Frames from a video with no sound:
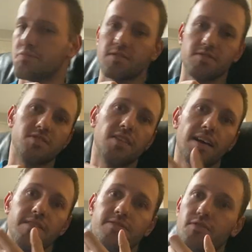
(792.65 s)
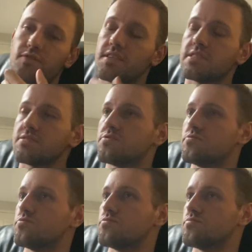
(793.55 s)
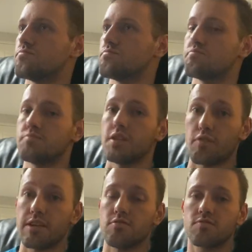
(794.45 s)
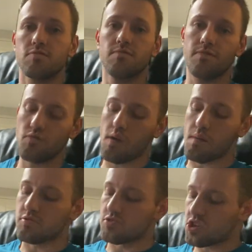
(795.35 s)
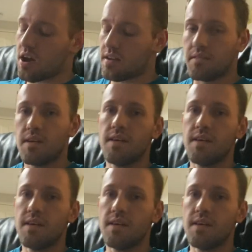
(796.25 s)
but instead turned into kills for Robert and John.